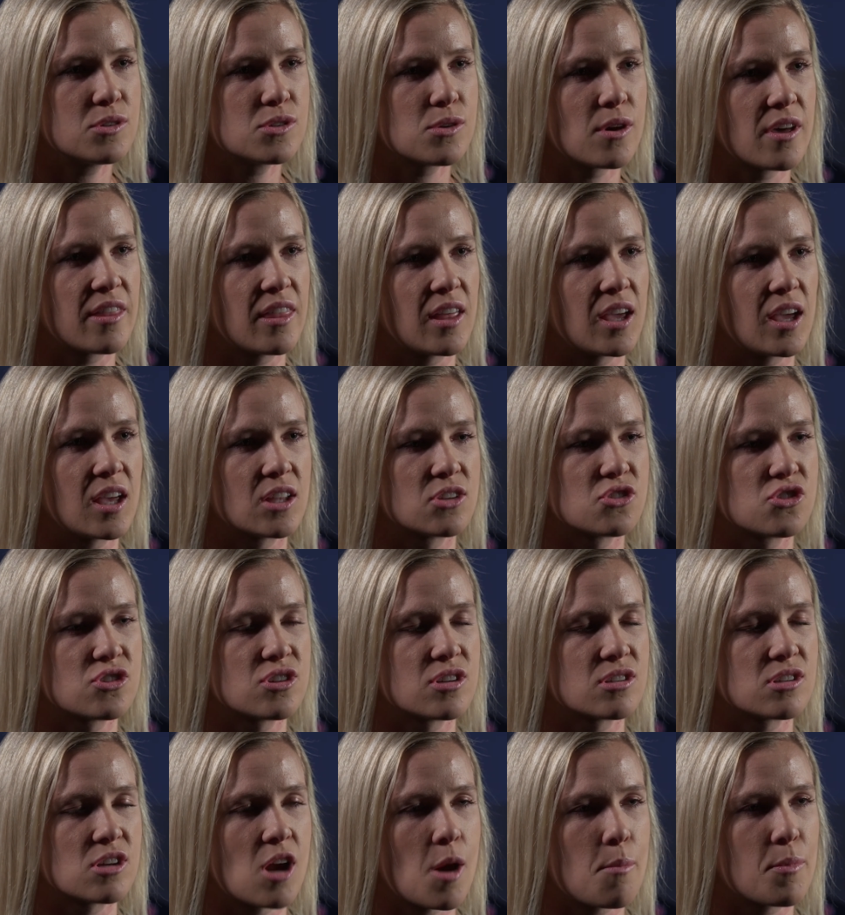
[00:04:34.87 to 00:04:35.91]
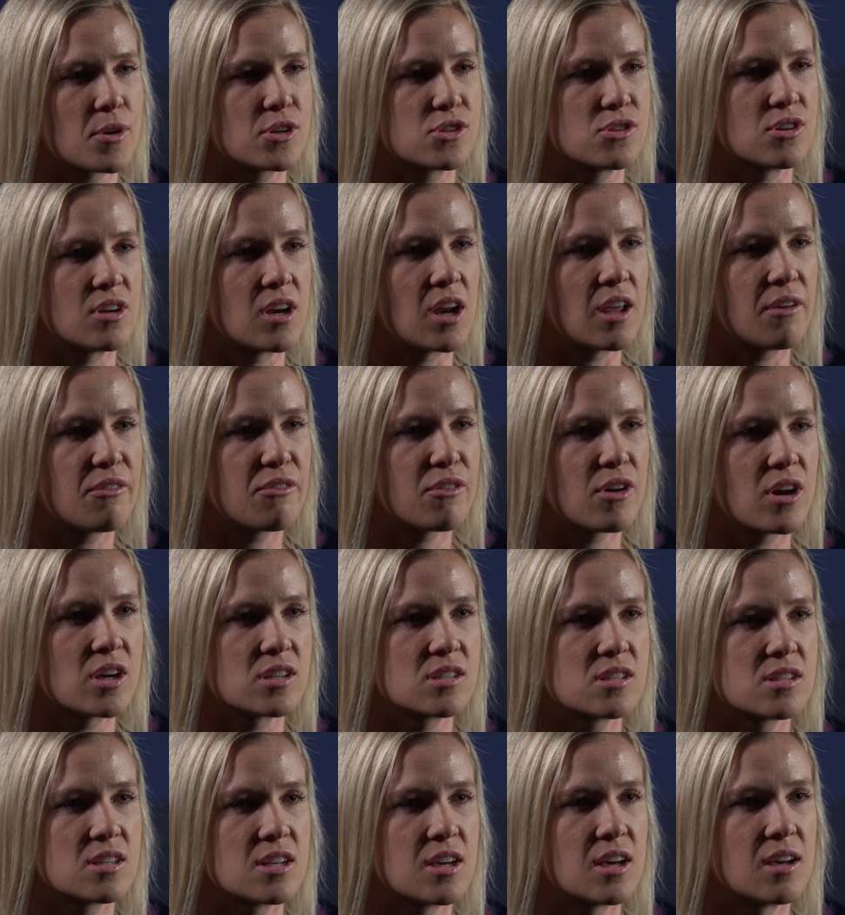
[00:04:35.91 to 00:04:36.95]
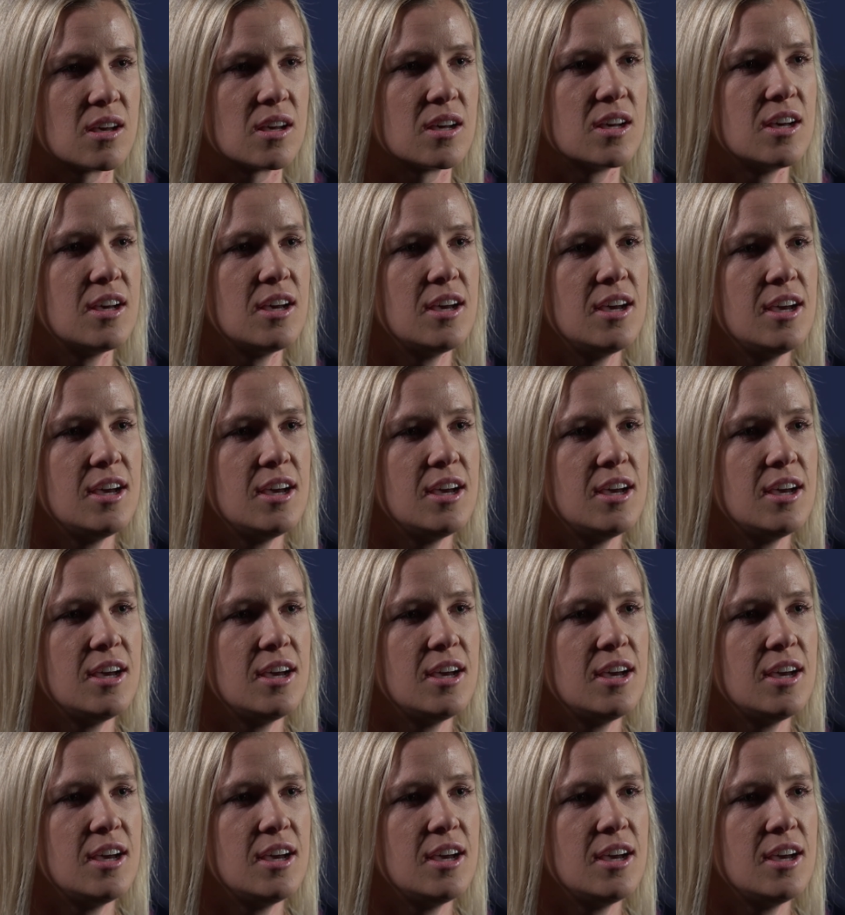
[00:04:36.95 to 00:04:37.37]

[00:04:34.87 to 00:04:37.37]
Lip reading: So I think it's just an opportunity for us to